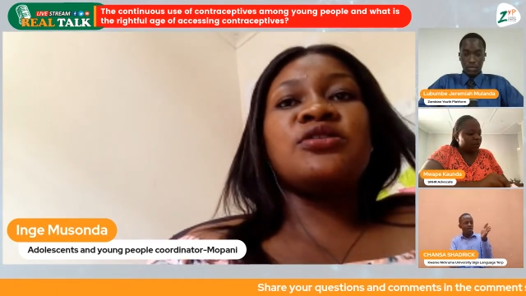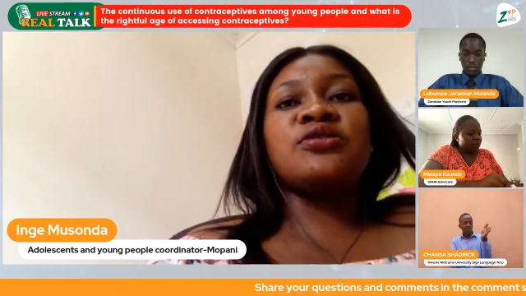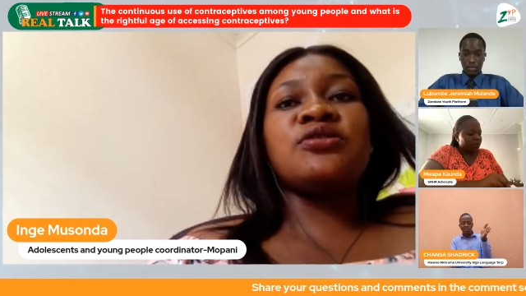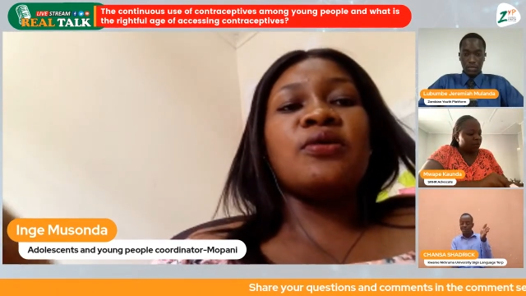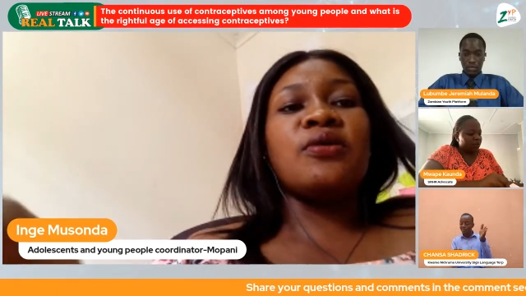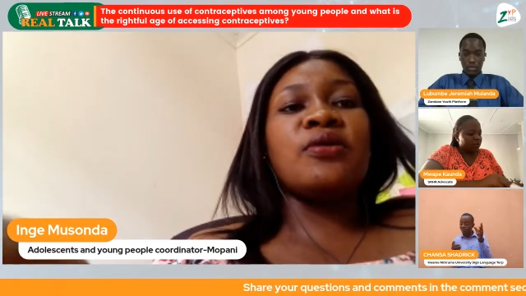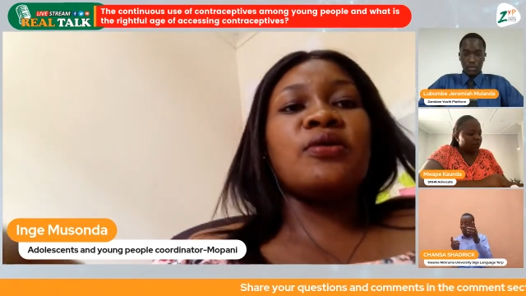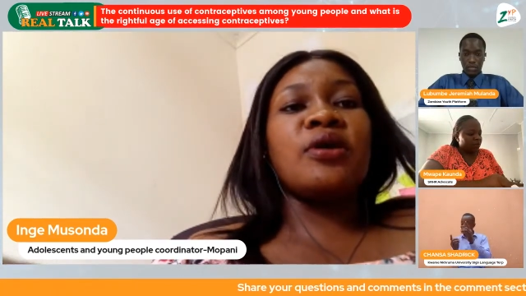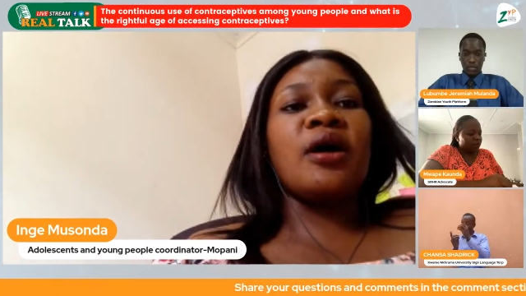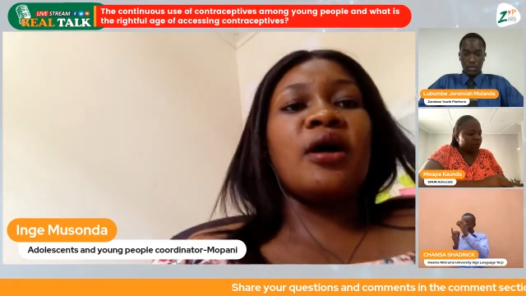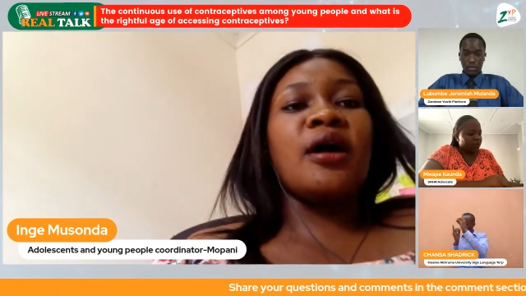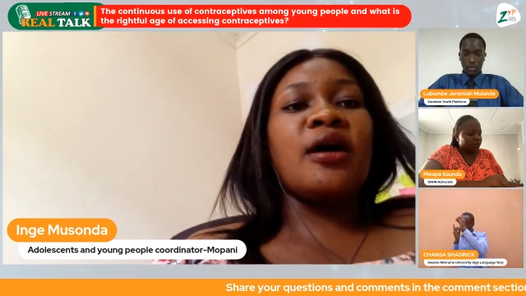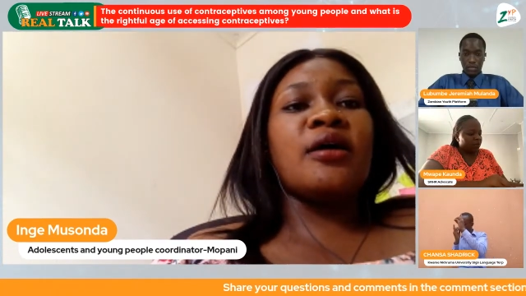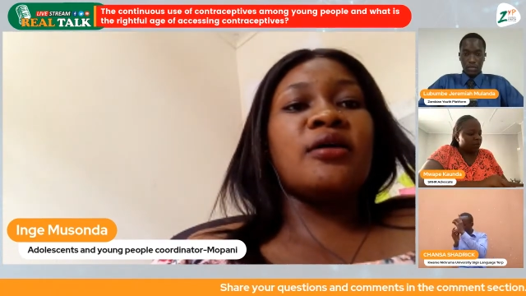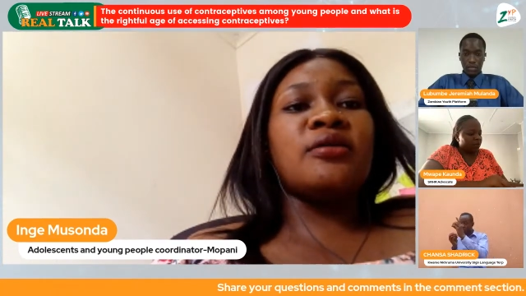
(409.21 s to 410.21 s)
So
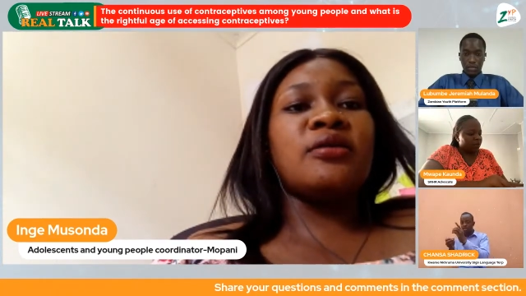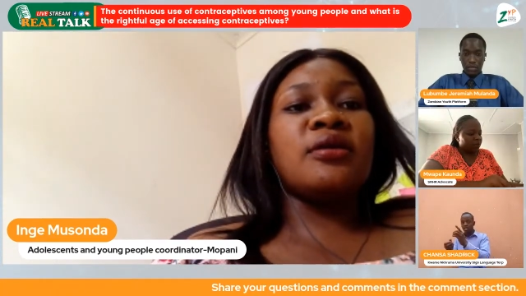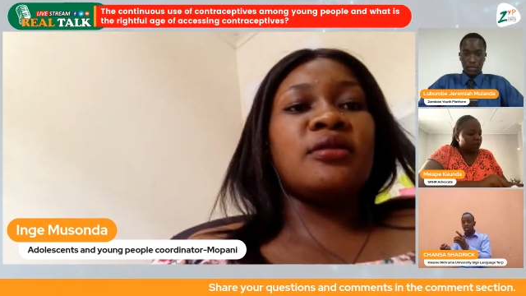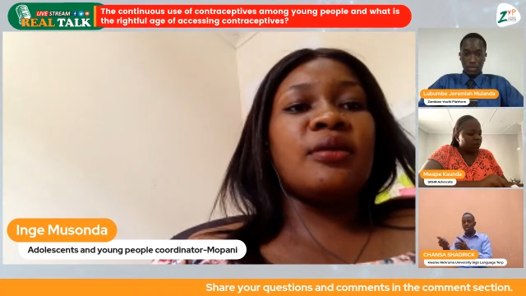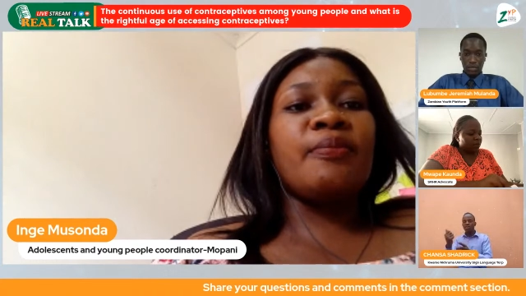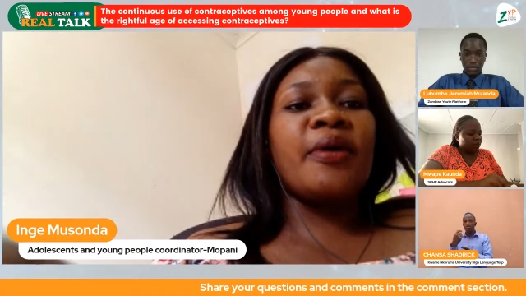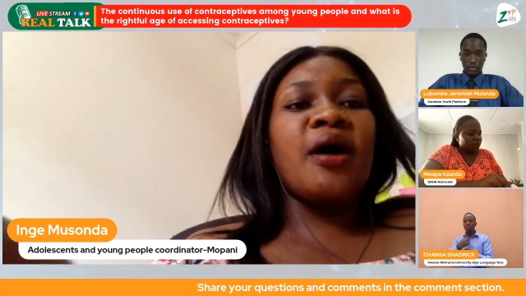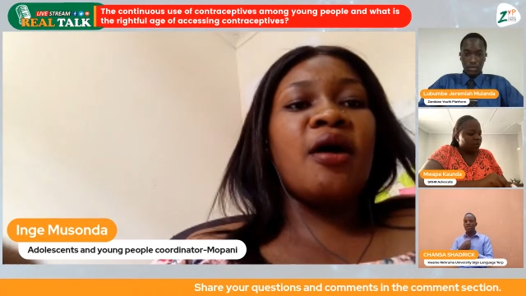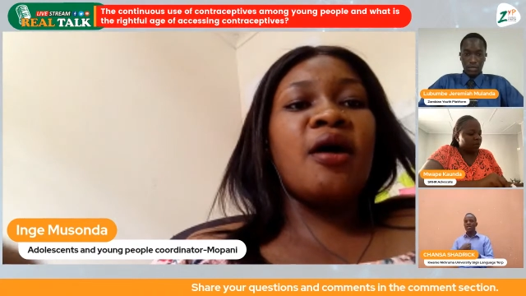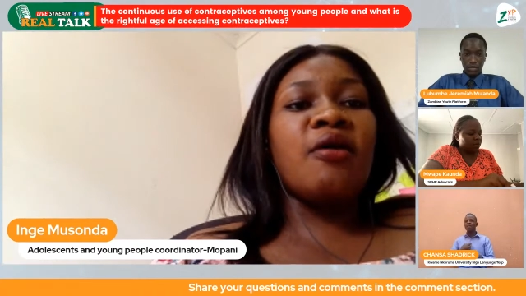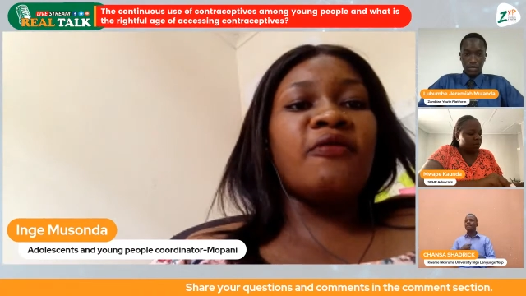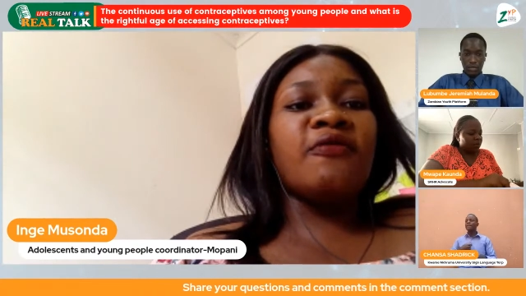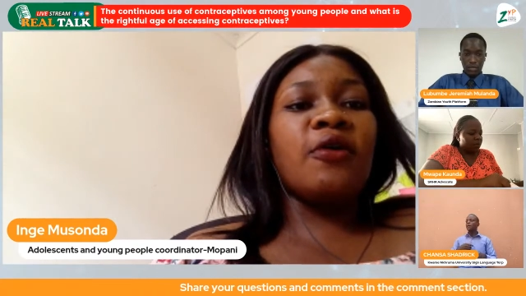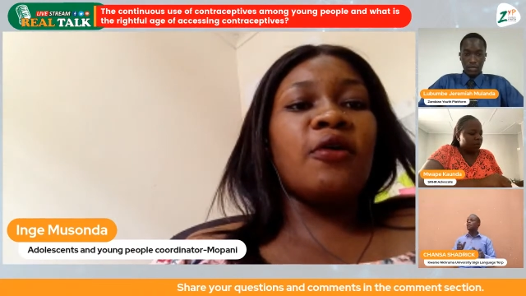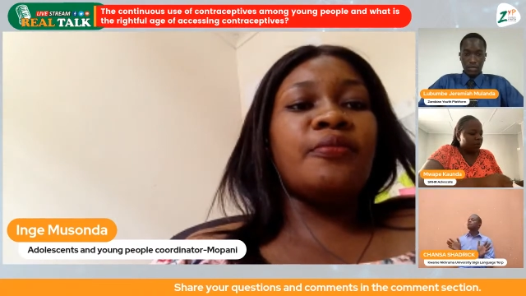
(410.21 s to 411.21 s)
the power
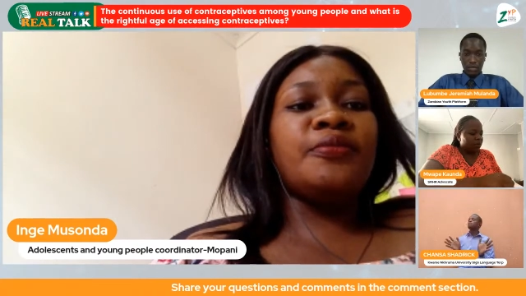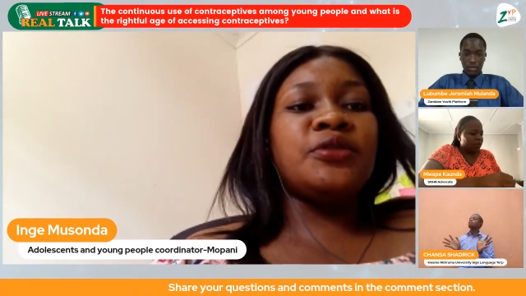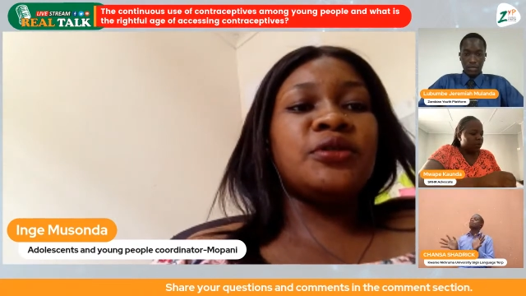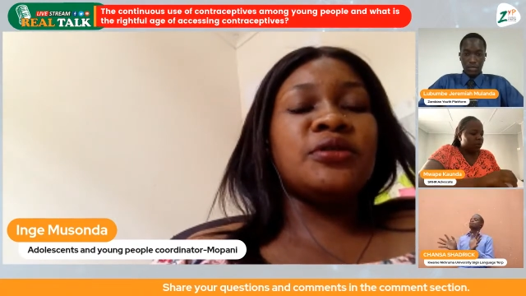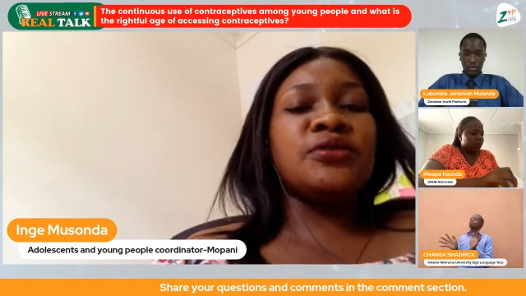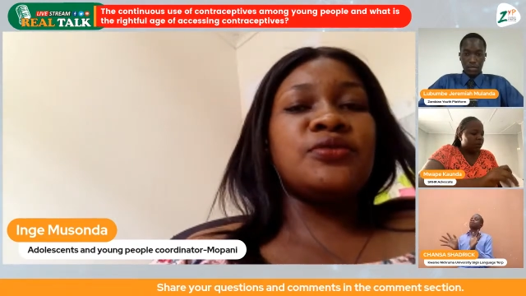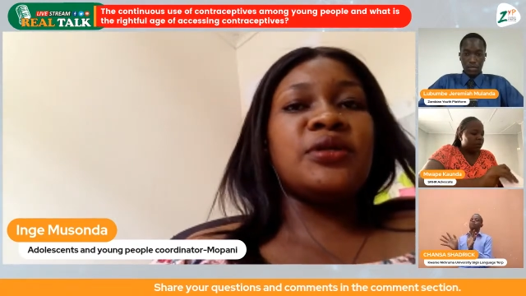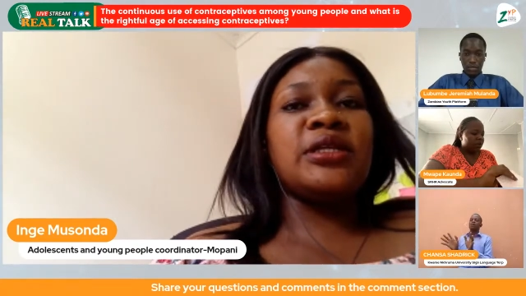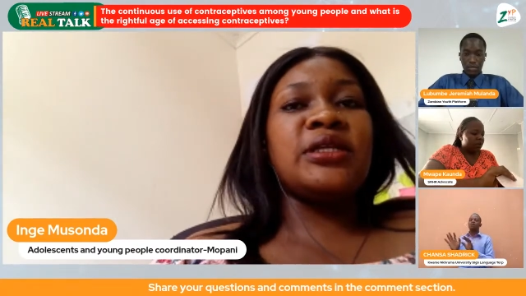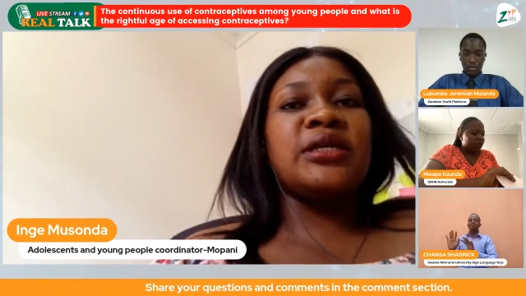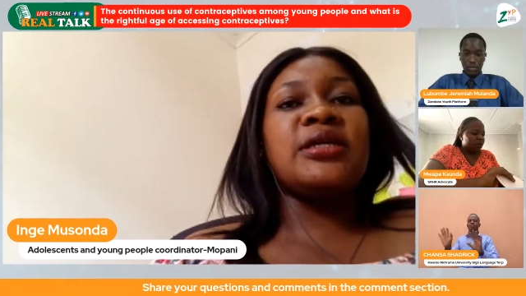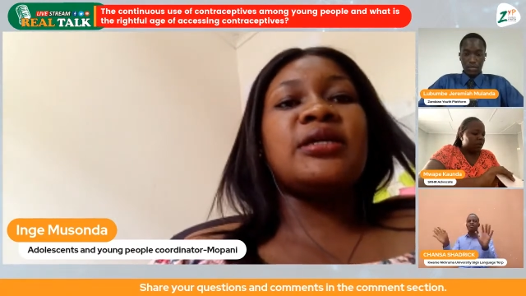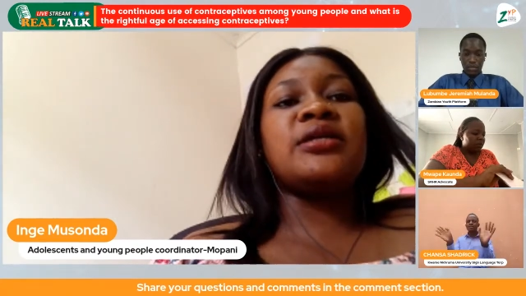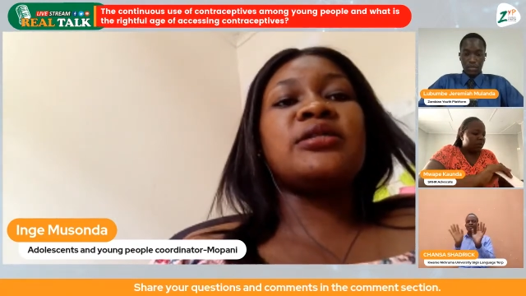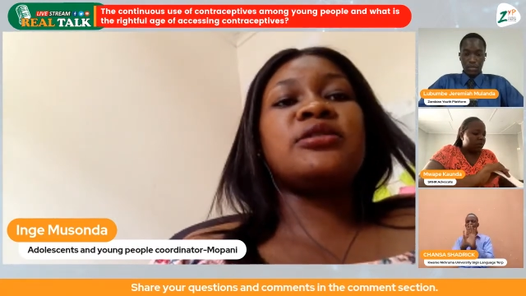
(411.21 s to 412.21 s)
of options
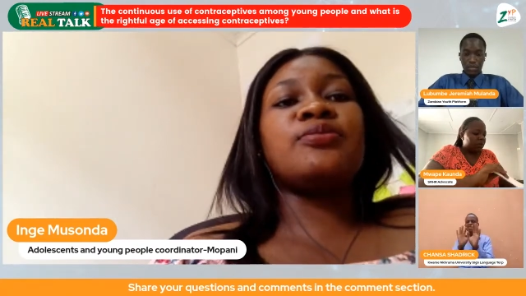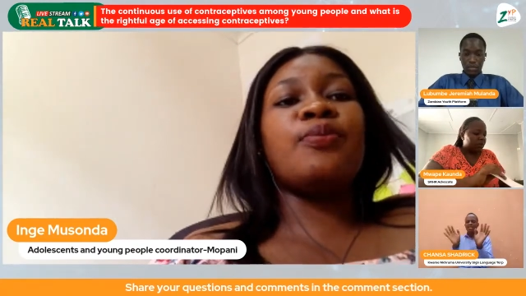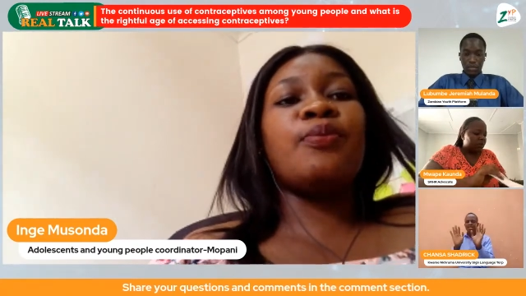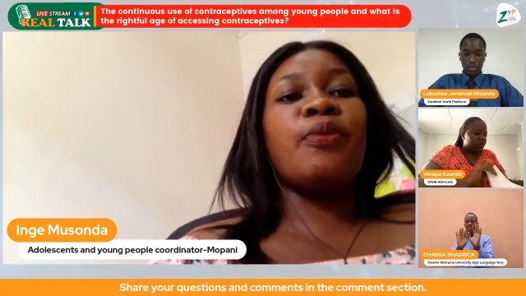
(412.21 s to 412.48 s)
really